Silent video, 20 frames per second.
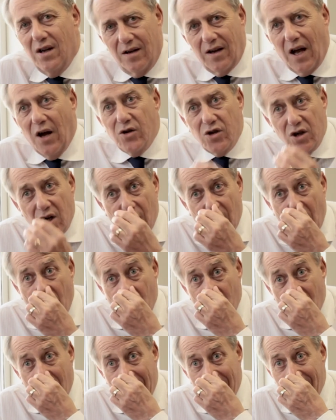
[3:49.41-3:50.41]
Go to your
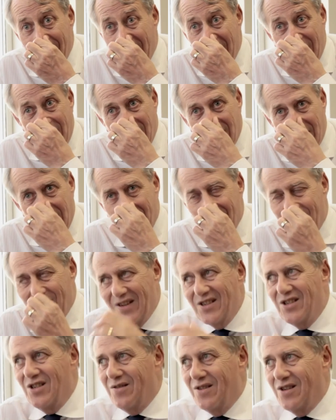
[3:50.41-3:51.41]
local. There's
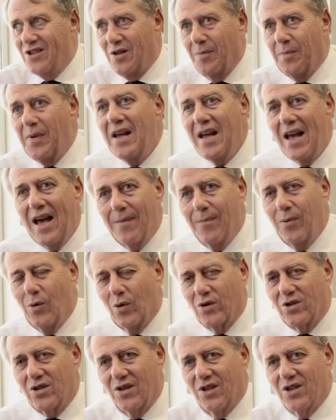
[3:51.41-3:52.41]
the big
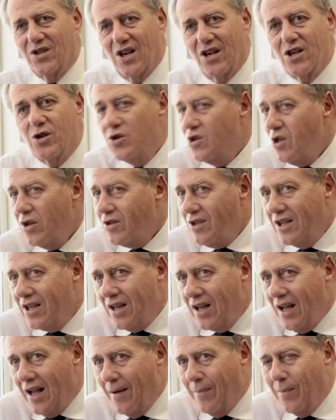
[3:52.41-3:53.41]
airports in this country. There's lots of
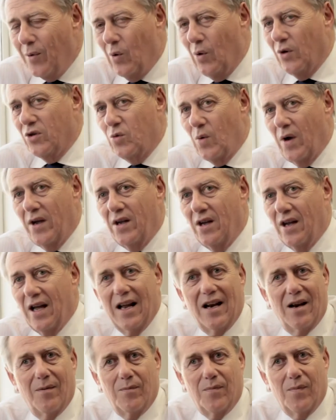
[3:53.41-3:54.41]
little airports where you can get
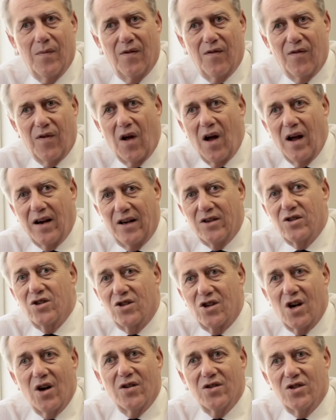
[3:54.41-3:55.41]
flying lessons.
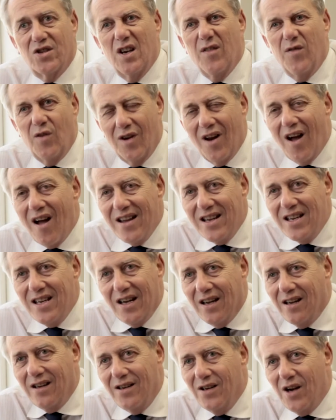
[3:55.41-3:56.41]
Go and see if you like
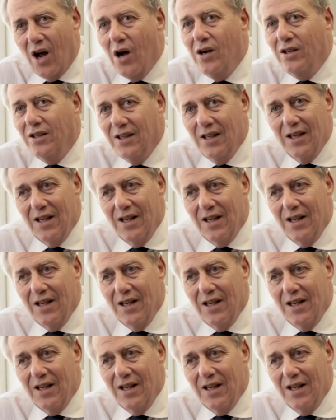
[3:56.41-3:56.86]
it. You know,